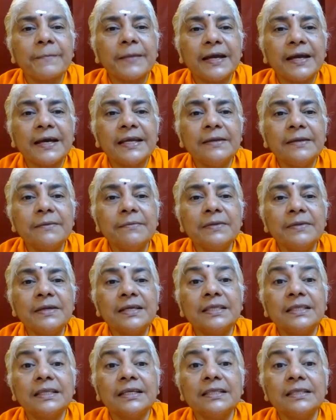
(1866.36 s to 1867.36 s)
I am
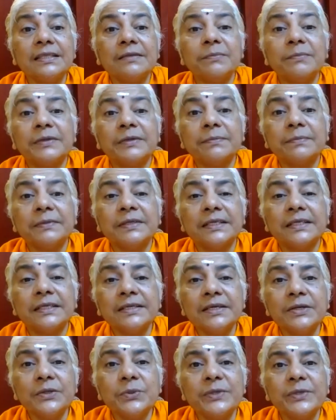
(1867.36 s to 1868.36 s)
that
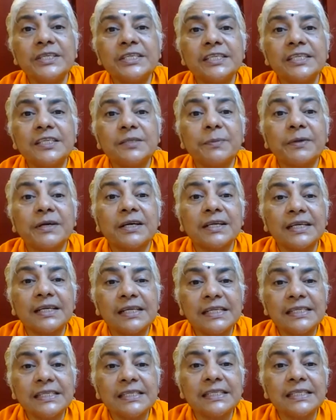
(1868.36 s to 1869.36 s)
Brahma, which is
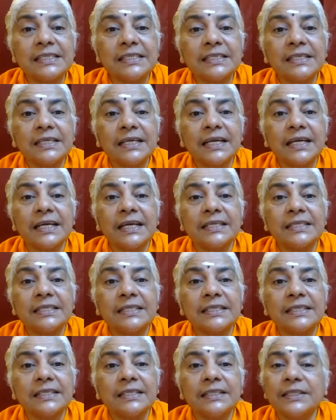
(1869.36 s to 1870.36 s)
partless
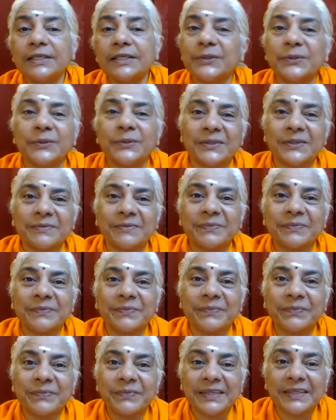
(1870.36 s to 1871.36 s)
and the whole.
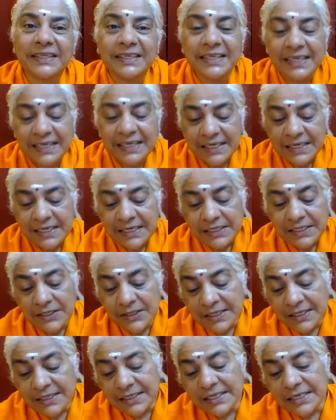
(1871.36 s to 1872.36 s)
So
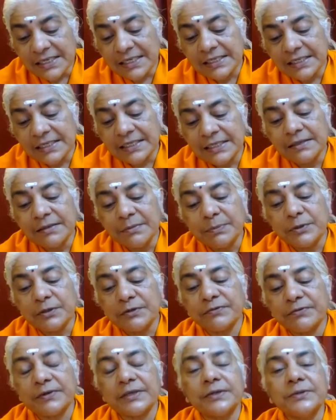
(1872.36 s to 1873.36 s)
this is the
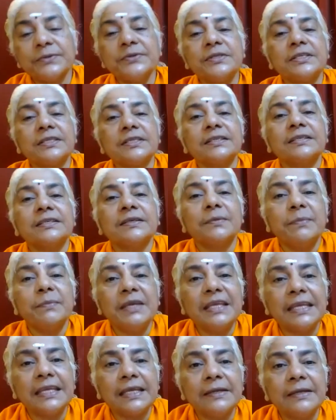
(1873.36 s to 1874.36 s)
profound uh,
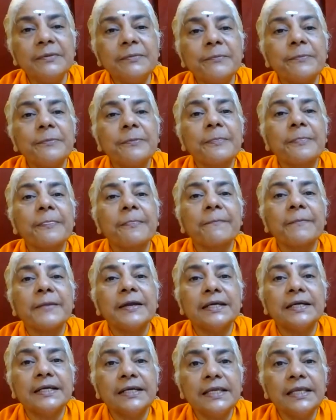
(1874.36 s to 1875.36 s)
meaning
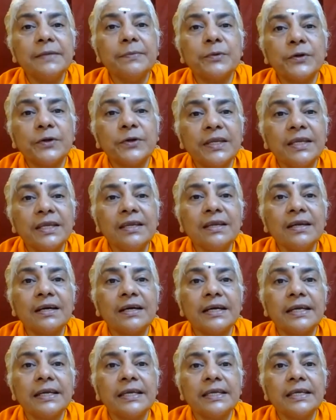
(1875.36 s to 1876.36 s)
early morning,
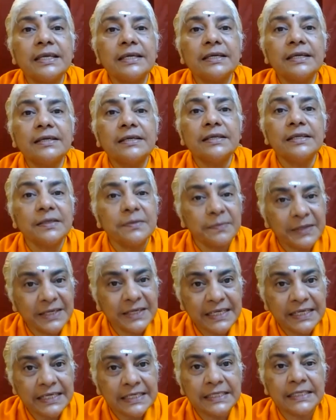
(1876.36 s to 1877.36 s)
I
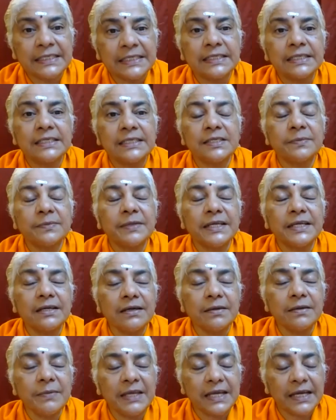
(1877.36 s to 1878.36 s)
remind,
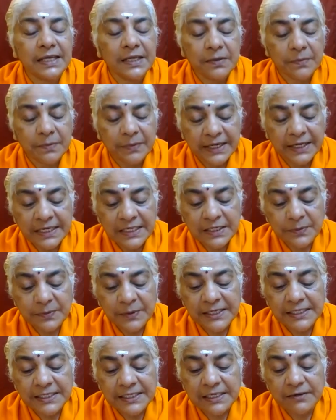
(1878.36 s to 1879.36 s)
smarami, I remind
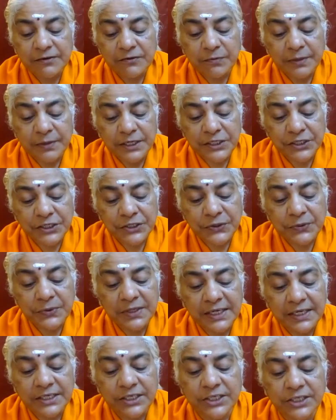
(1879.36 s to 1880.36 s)
myself of my true
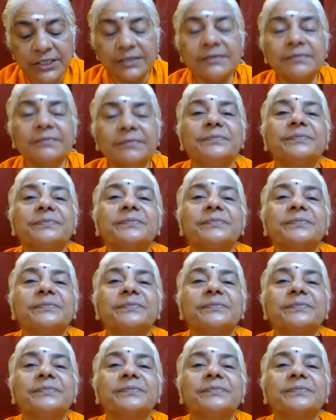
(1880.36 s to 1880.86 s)
nature,